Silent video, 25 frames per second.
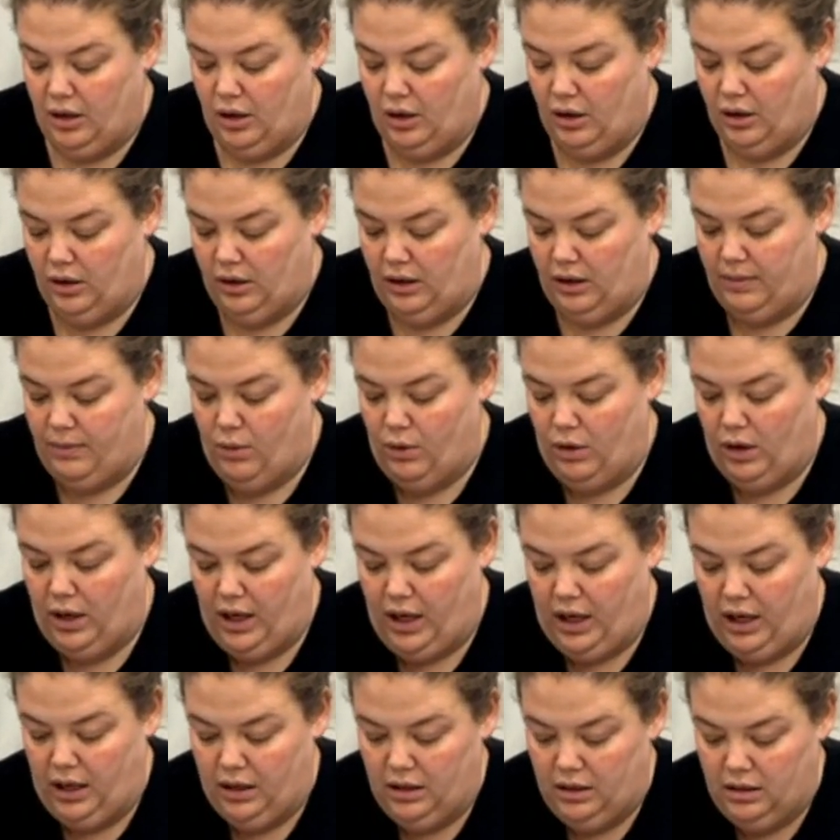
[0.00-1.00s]
early
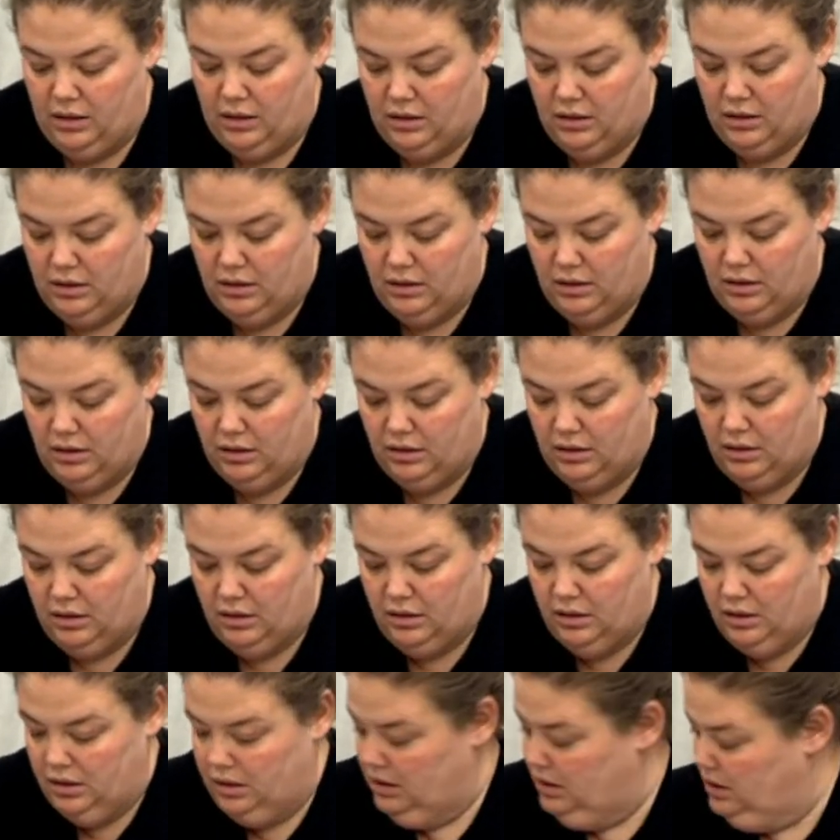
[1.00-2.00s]
morning
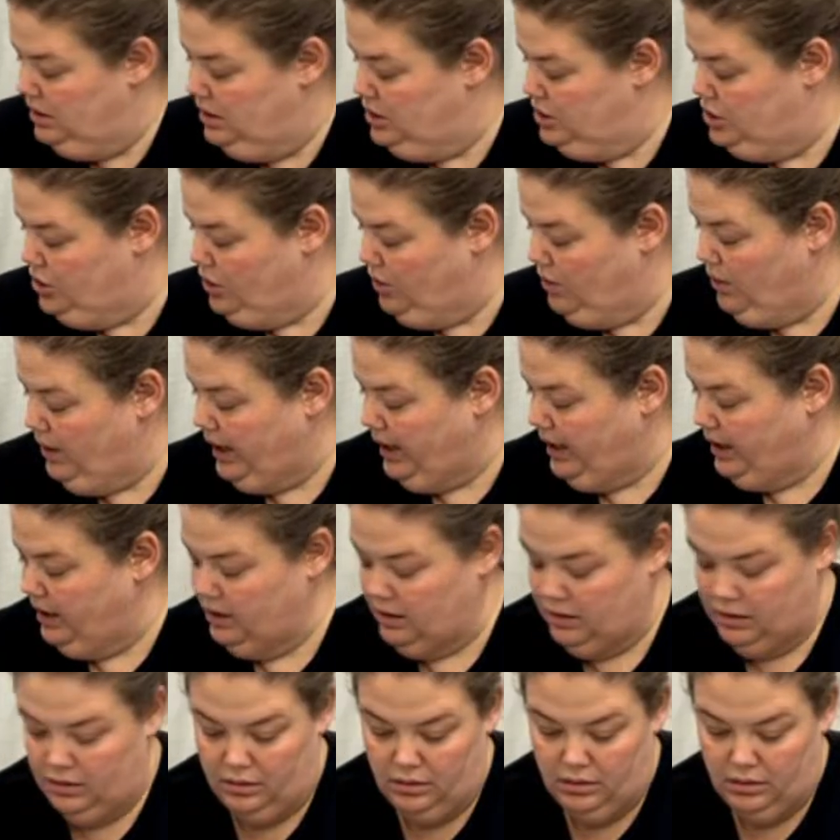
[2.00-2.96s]
joy,